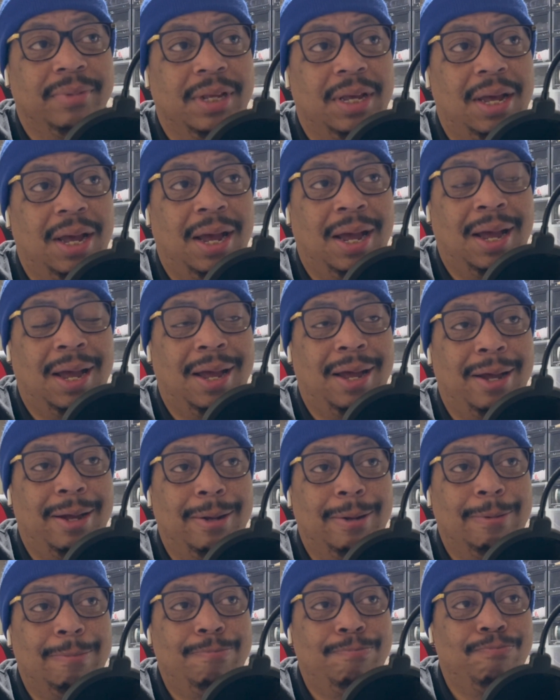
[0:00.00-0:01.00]

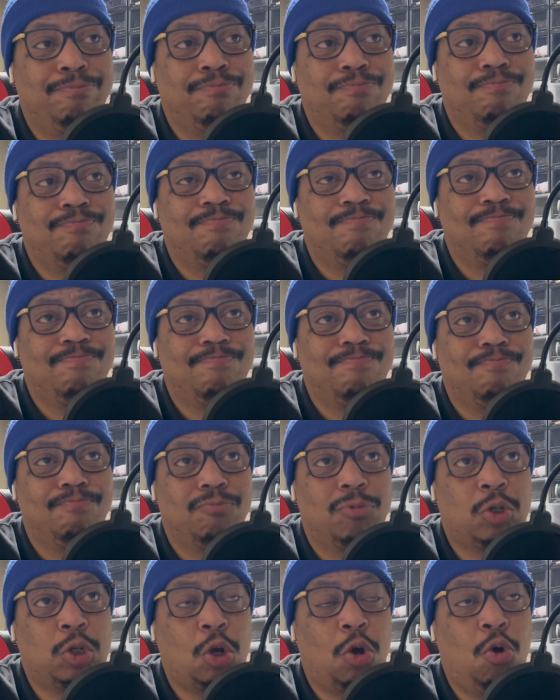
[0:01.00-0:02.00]

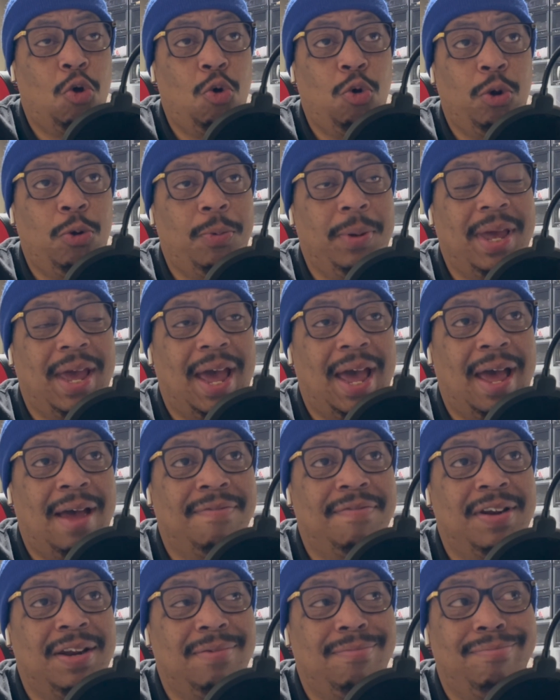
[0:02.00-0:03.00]
So who do we have
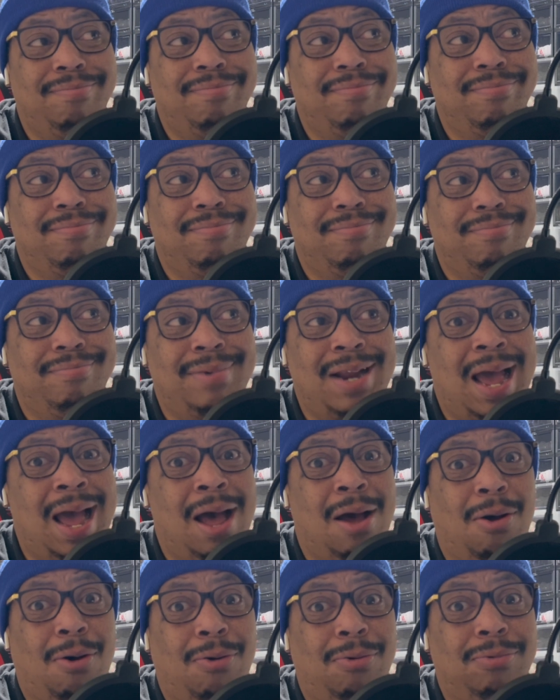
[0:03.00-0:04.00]

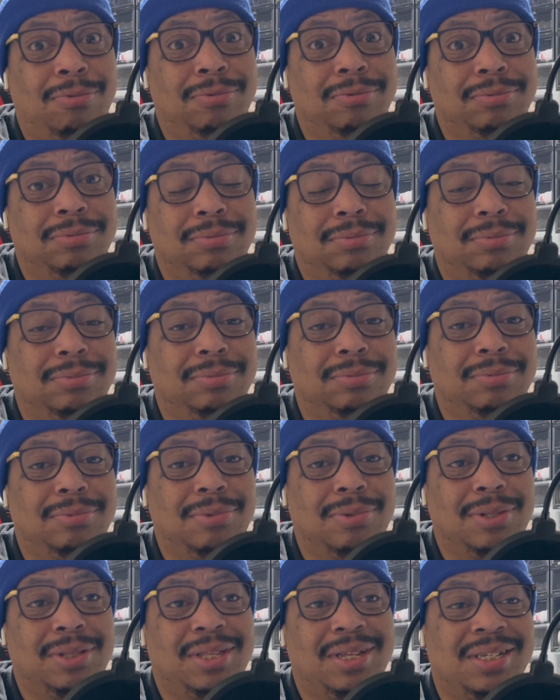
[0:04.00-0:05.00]
now?
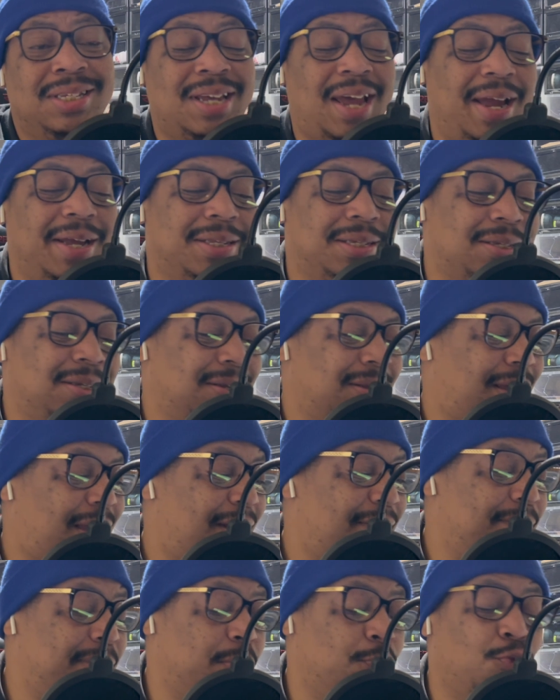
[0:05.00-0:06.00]
The Saints have
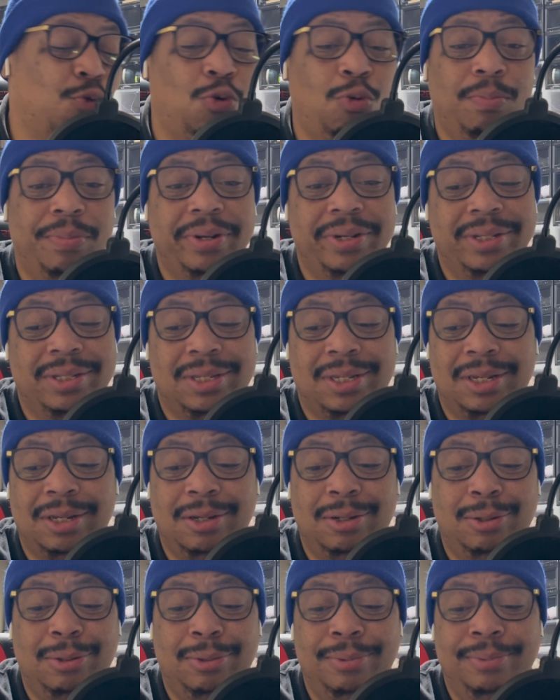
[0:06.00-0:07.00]
been rumored
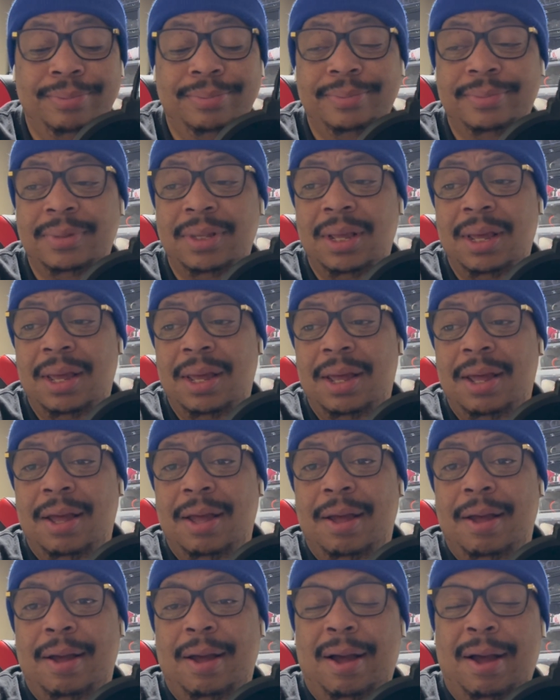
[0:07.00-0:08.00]
to,
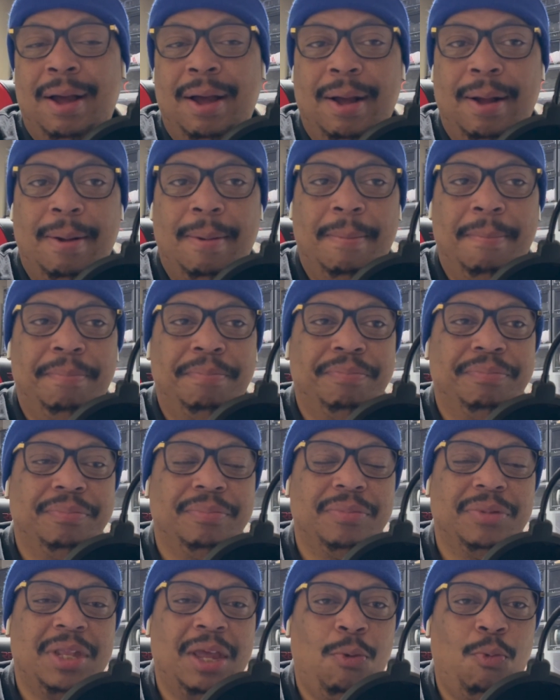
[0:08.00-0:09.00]

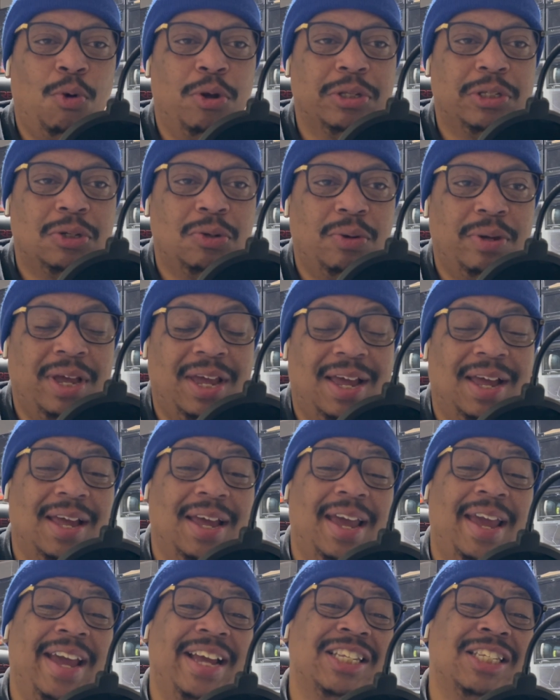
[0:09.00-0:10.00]
they want to
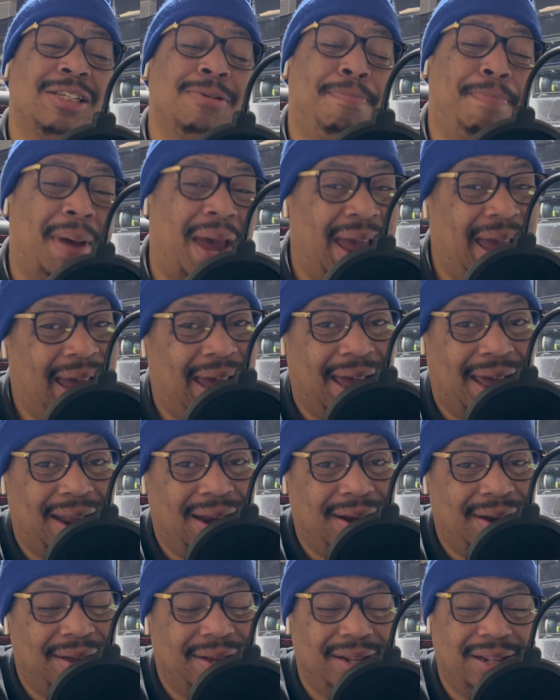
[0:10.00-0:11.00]

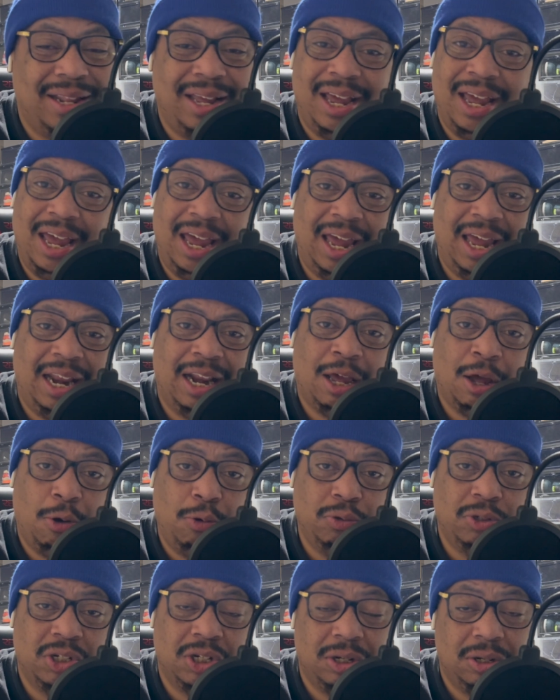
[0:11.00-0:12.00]
expand their head
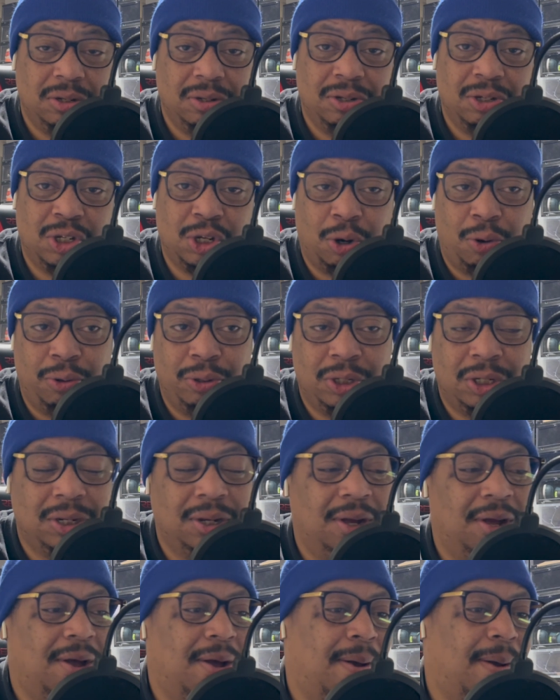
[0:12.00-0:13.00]
coach search.
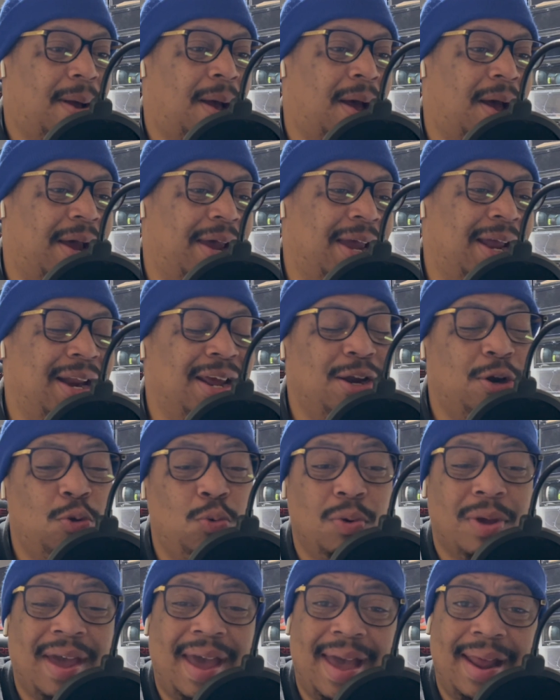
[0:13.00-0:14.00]
Any new
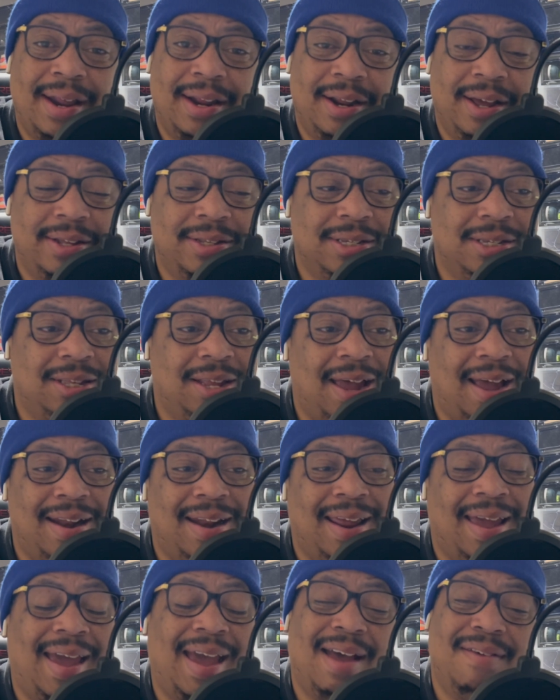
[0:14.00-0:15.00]
candidates that they
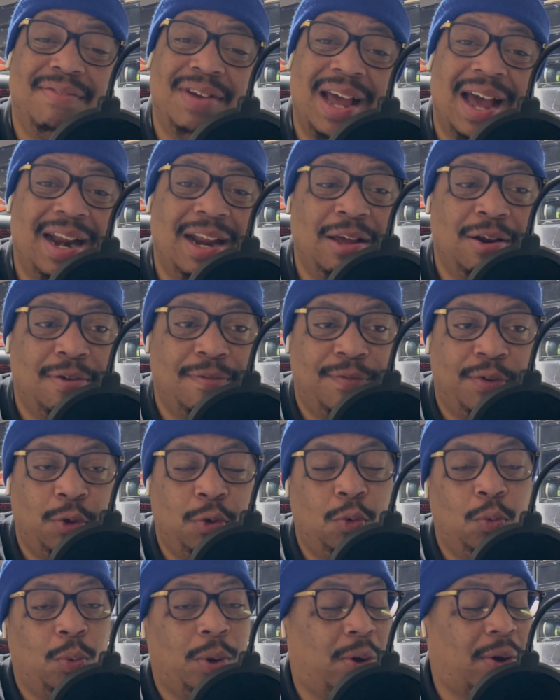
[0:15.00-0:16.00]
have not interviewed
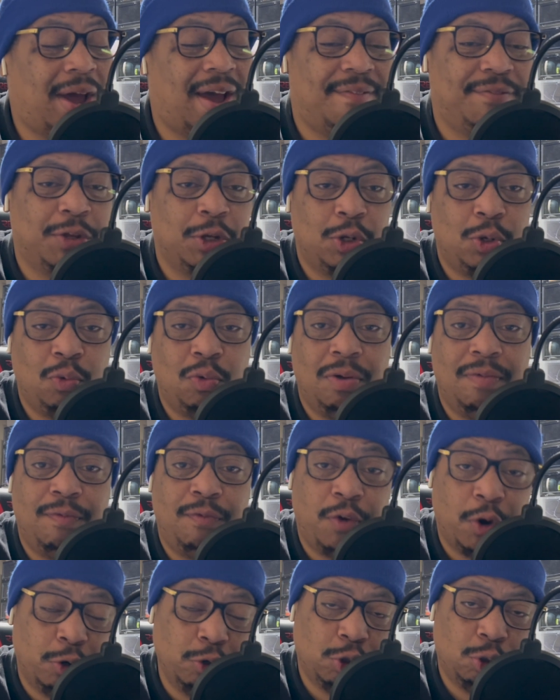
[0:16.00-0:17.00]
will have to do a
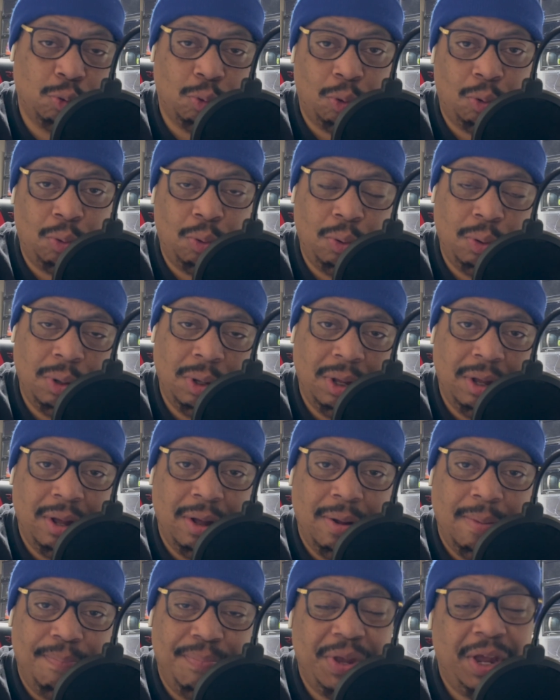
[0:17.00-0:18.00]
virtual
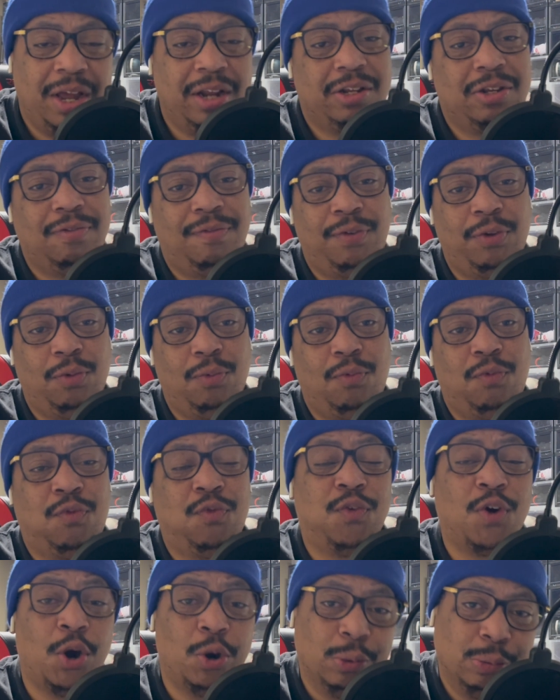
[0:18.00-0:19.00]
interview
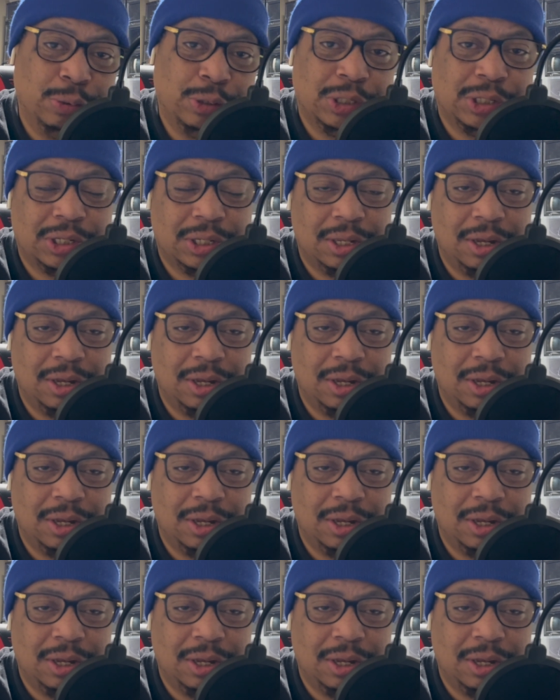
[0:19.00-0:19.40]
first